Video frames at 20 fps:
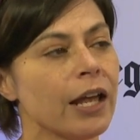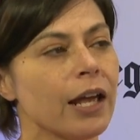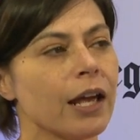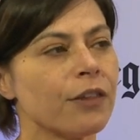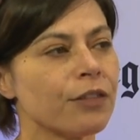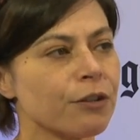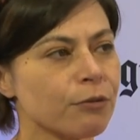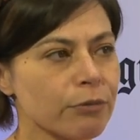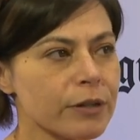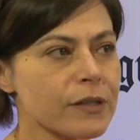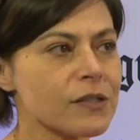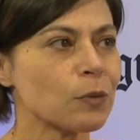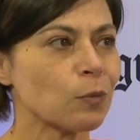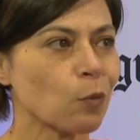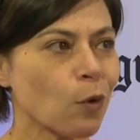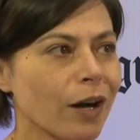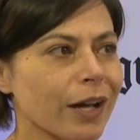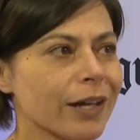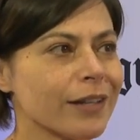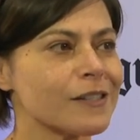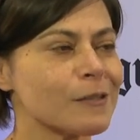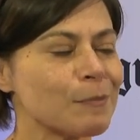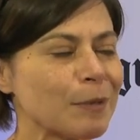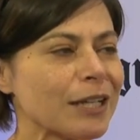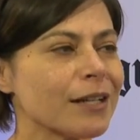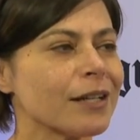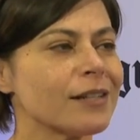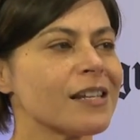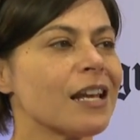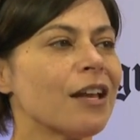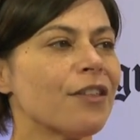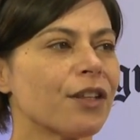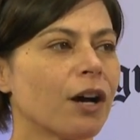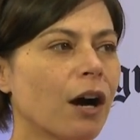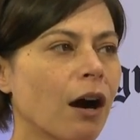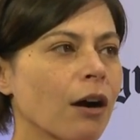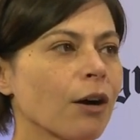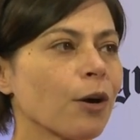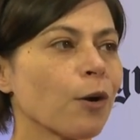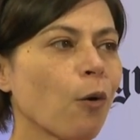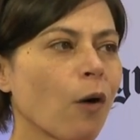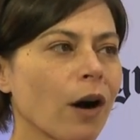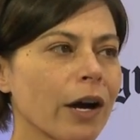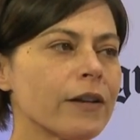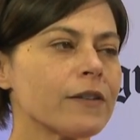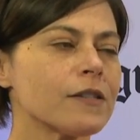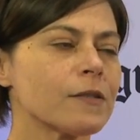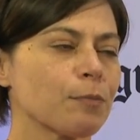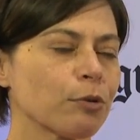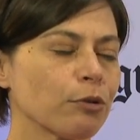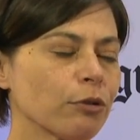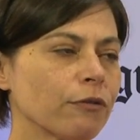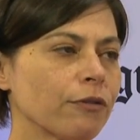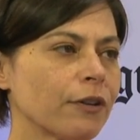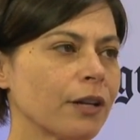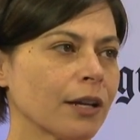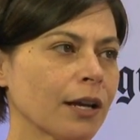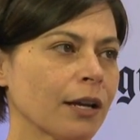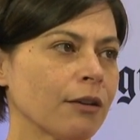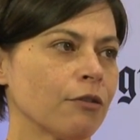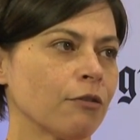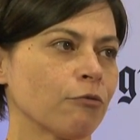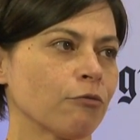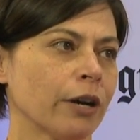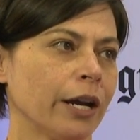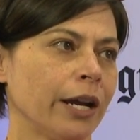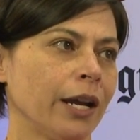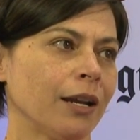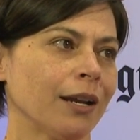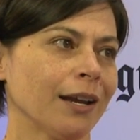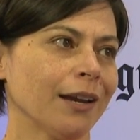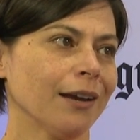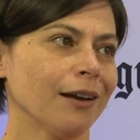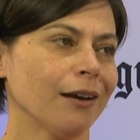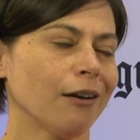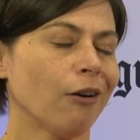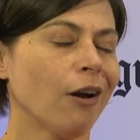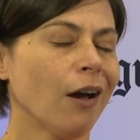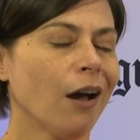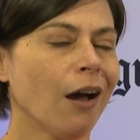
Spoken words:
And the reason why is because the ROI is proving out right now.